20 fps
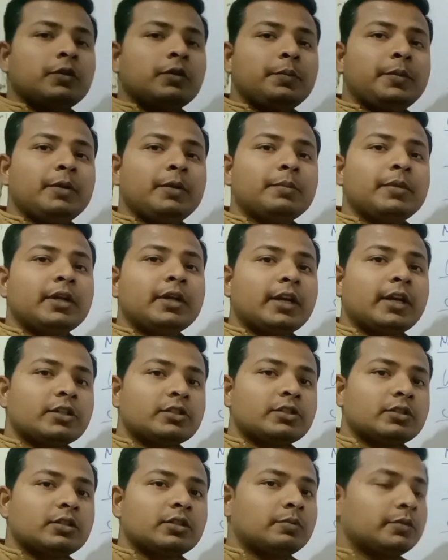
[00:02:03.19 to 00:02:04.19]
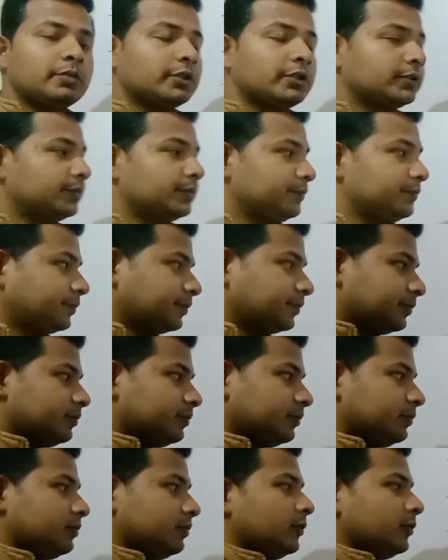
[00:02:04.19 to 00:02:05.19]
Okay. Now what we mean by
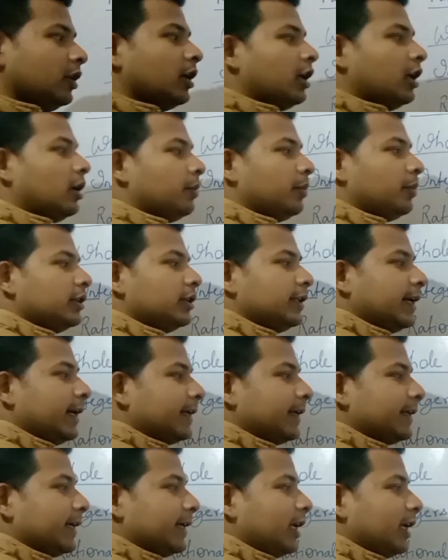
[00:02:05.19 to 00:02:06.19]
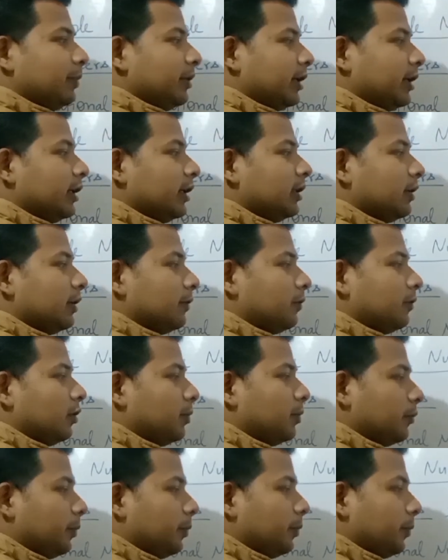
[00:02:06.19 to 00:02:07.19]
rational number? A
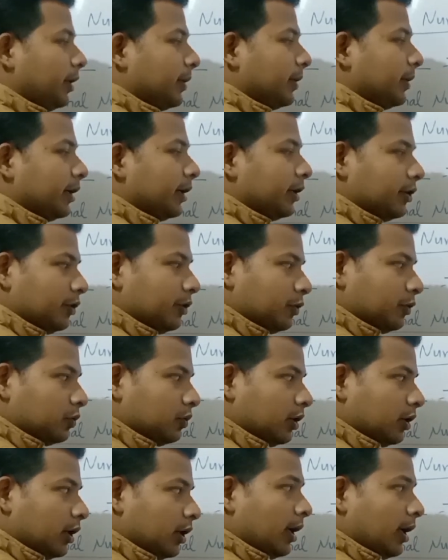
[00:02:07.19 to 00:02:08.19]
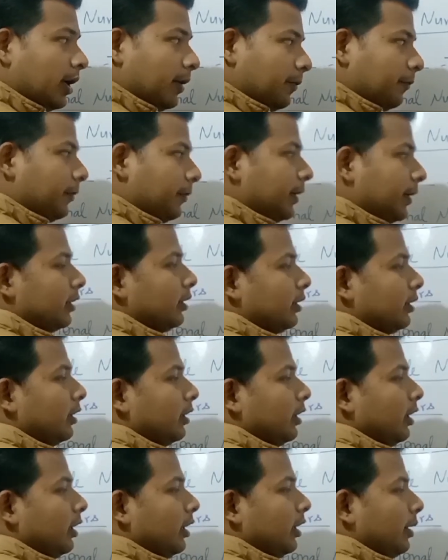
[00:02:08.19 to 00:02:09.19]
number that can be written in the form of p by
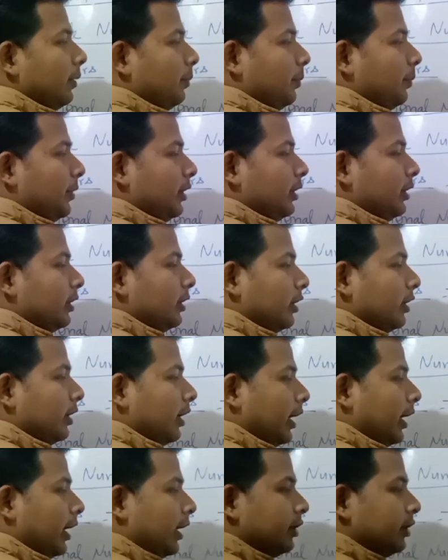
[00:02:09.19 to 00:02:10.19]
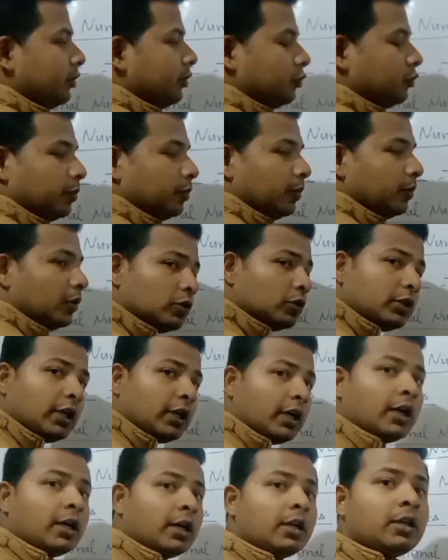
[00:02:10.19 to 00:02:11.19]
q, where
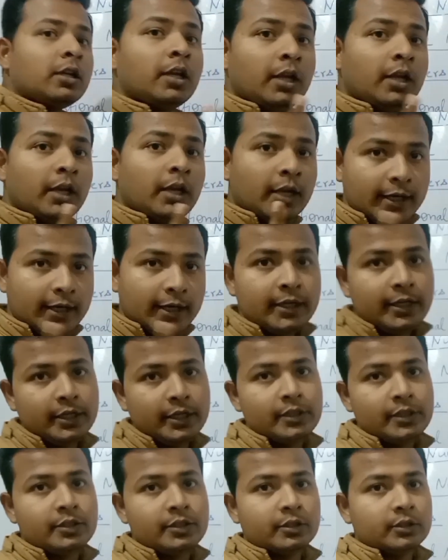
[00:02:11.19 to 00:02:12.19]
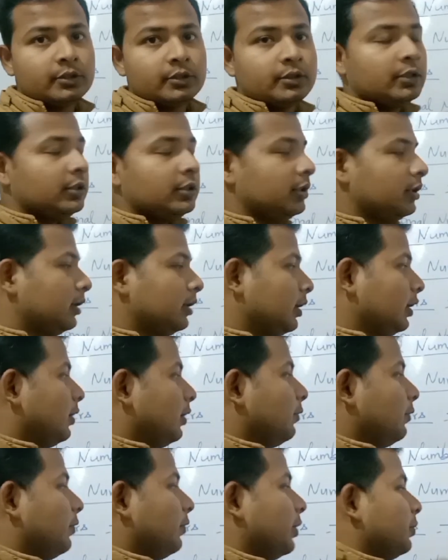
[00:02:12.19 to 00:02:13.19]
p and q both are
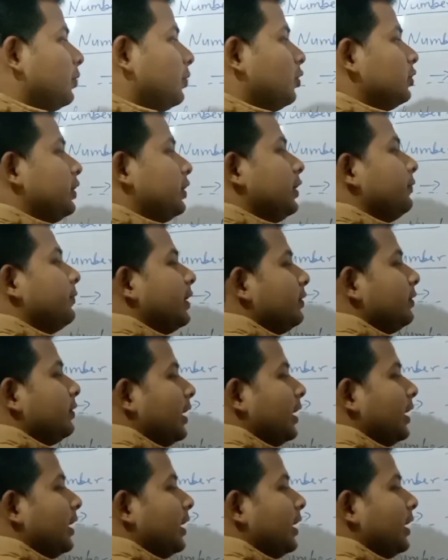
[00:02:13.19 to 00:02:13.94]
integers.